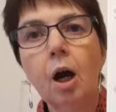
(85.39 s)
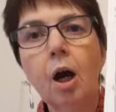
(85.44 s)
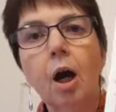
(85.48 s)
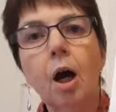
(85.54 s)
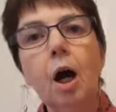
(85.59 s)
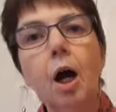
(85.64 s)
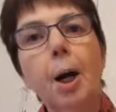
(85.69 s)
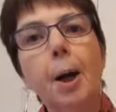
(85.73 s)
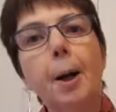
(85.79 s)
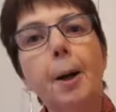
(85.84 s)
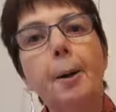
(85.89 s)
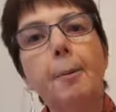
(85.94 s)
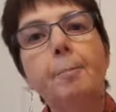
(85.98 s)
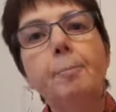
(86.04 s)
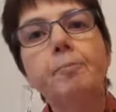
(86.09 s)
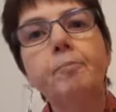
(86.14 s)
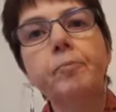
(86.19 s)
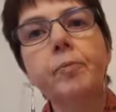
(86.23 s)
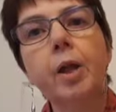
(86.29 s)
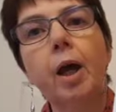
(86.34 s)

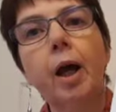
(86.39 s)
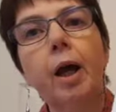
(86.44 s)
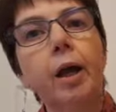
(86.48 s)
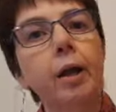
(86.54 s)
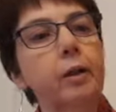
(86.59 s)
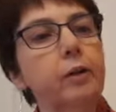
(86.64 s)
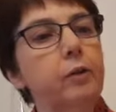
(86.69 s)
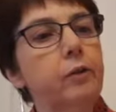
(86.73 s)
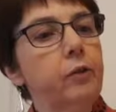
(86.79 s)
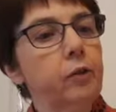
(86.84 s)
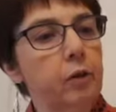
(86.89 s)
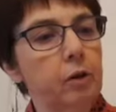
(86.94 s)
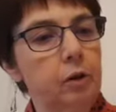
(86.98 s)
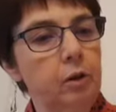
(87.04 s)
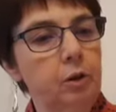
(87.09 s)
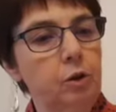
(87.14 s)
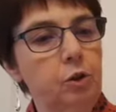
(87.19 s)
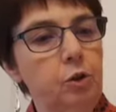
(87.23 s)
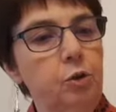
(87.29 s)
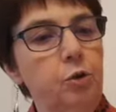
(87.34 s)
and
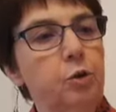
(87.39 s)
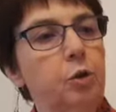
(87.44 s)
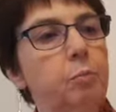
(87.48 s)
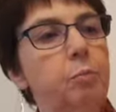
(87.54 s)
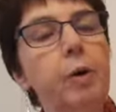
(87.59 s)
you can